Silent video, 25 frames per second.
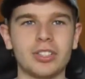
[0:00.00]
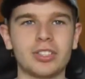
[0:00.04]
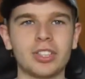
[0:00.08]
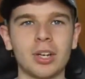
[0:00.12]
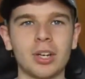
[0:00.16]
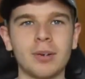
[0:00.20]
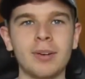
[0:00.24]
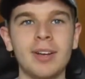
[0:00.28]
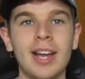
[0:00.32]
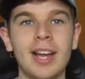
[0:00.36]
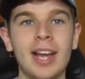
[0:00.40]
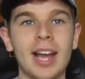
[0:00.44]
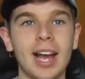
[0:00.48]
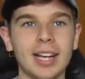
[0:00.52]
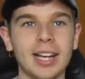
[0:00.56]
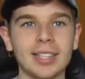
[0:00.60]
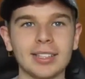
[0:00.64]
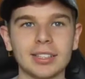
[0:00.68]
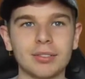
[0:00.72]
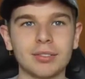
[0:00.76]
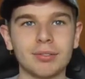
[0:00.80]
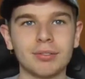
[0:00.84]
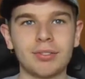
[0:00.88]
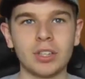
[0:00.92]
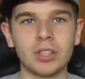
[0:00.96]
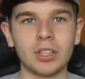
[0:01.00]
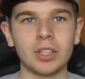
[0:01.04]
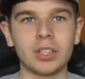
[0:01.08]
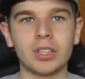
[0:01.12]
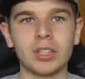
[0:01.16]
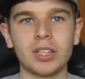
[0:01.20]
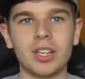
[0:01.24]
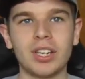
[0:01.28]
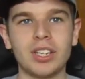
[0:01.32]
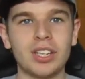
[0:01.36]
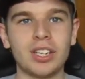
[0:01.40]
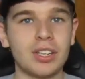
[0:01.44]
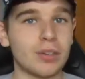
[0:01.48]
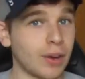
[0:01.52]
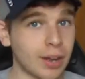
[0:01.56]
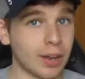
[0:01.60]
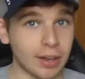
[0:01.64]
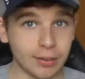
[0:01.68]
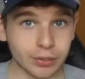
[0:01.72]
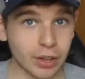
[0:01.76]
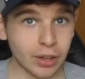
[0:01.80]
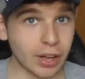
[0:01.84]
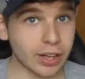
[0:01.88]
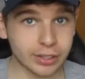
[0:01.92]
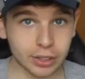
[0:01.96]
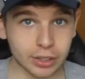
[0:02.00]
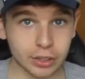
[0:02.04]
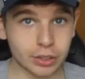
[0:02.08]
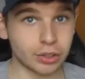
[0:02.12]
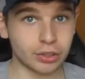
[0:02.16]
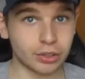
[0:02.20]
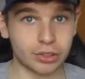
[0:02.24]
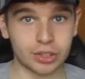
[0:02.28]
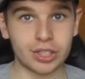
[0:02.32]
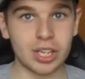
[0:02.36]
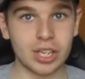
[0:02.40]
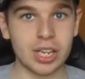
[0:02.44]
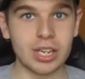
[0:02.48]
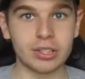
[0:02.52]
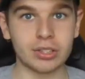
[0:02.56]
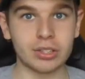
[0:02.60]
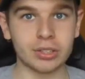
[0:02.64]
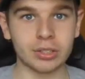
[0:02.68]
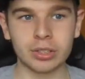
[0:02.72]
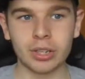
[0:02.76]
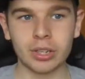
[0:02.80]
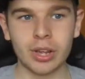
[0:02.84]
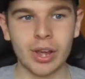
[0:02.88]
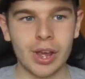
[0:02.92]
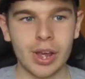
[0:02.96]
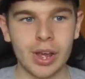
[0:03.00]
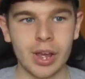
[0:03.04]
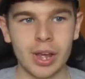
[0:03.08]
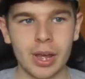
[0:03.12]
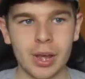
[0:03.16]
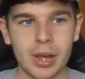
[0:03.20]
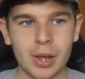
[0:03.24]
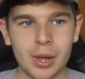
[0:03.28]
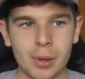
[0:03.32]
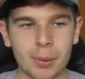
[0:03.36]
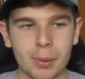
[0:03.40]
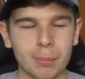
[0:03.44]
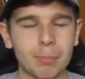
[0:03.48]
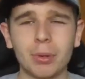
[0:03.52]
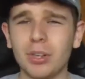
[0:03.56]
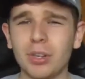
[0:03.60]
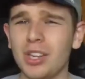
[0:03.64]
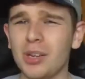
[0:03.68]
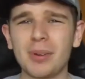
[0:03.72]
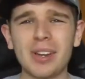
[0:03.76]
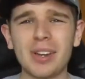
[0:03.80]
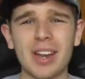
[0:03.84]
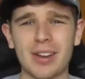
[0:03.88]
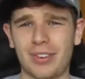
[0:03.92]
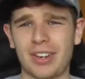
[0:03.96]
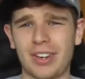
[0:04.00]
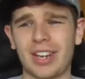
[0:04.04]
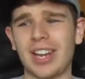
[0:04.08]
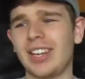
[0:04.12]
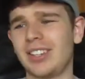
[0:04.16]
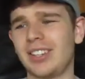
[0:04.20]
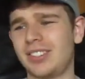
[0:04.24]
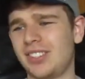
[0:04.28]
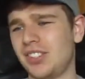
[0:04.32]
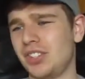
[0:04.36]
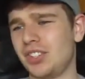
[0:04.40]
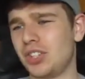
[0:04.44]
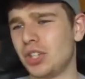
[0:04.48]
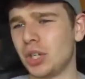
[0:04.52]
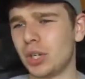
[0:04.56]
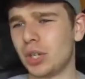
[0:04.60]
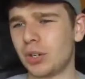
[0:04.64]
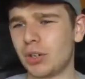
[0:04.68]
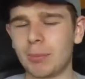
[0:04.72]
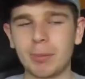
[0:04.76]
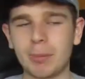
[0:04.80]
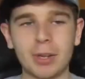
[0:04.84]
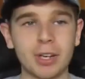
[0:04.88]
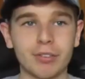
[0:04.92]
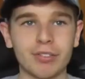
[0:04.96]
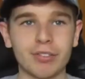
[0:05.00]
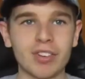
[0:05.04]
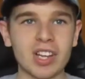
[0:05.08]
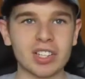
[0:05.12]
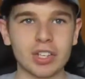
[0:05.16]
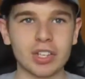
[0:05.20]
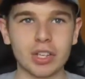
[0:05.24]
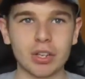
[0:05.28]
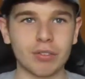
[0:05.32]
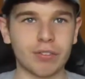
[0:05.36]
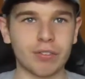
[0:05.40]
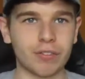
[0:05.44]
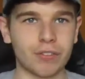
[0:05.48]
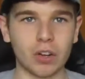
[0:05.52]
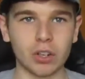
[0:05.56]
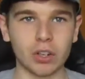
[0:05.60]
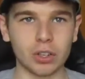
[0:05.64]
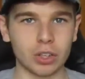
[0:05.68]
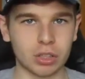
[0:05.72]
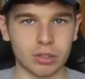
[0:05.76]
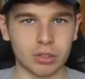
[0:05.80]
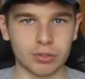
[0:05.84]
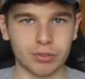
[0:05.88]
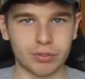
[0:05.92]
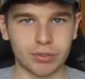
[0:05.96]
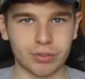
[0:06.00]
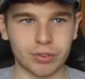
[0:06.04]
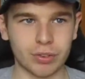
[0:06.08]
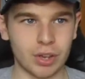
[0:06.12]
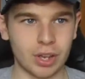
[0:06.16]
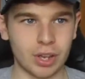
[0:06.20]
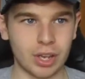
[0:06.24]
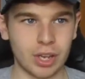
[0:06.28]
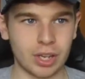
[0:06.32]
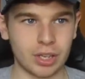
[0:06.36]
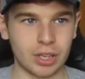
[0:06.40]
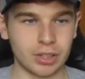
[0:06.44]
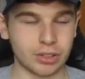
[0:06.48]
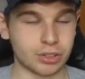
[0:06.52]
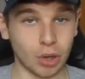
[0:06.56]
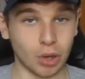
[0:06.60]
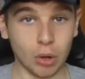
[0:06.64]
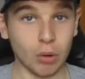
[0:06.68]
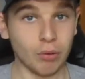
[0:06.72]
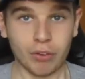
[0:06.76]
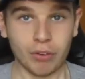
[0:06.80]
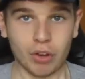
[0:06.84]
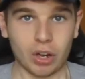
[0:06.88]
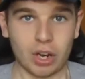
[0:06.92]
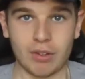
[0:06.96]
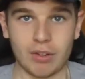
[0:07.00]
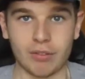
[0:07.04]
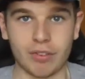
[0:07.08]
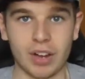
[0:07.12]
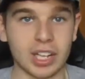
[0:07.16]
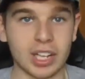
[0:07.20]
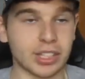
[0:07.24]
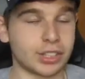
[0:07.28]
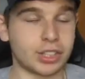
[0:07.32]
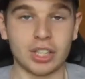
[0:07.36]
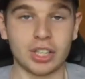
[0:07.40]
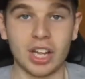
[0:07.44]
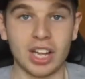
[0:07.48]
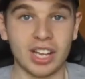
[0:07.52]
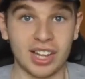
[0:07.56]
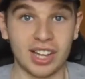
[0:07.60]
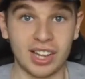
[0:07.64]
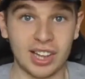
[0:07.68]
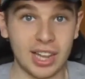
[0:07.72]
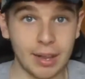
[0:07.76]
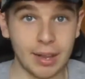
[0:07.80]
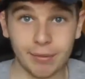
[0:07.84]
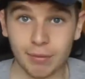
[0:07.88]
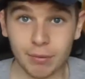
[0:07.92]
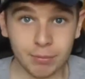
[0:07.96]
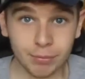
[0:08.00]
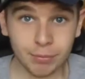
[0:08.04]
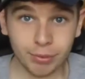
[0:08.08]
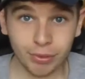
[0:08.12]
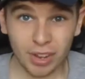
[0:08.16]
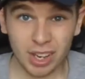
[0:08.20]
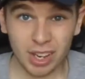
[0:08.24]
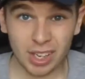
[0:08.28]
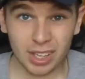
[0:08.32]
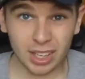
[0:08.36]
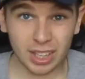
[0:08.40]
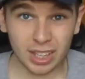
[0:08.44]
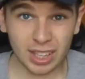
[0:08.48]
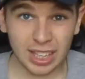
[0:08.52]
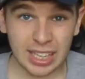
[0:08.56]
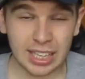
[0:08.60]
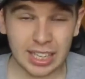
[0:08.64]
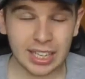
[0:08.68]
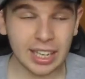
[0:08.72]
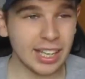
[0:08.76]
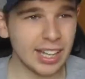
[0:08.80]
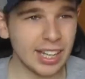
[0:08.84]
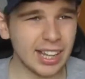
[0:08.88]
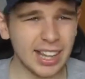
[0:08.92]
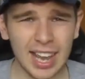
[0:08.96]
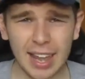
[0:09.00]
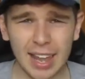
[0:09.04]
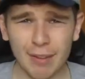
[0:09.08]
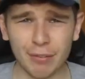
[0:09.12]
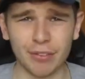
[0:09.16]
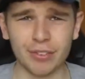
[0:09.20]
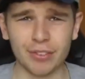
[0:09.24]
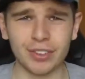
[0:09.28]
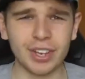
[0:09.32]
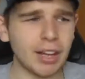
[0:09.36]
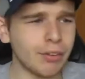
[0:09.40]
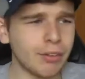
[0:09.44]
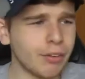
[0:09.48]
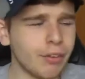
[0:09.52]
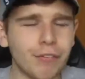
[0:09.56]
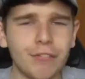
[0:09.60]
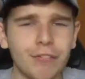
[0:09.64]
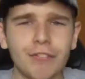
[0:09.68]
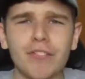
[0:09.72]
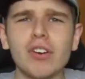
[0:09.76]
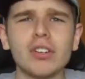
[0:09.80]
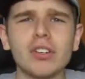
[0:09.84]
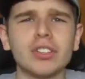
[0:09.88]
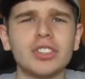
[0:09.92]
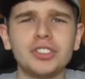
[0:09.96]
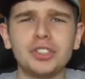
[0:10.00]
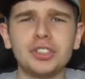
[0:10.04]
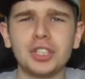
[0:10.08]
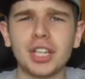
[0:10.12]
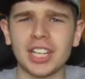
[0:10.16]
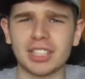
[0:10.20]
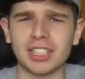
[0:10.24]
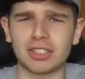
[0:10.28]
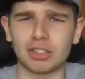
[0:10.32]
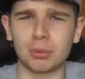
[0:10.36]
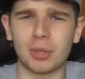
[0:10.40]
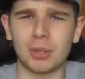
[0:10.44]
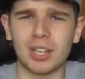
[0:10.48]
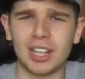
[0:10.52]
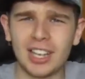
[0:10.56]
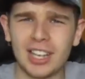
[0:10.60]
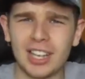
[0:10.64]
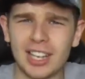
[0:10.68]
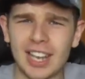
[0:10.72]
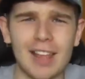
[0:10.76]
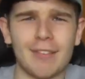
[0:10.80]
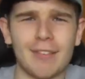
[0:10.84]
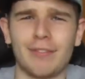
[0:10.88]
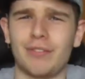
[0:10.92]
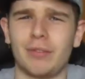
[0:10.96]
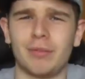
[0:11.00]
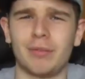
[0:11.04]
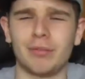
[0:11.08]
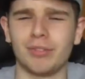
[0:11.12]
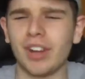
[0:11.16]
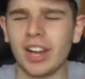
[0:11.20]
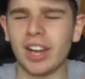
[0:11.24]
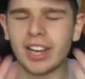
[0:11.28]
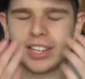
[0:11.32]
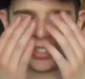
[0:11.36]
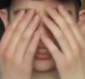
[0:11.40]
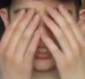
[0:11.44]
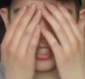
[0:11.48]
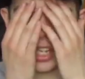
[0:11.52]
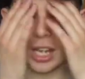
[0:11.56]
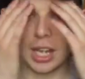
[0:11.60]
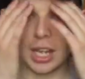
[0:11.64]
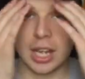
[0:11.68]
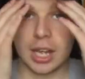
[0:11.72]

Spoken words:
So, Aston Villa, you have had a good season, but you were never getting to Europe. And the fact that you've fallen off so fucking fast. 11th in the league. 11th? How the fuck did you get to 11th? That is...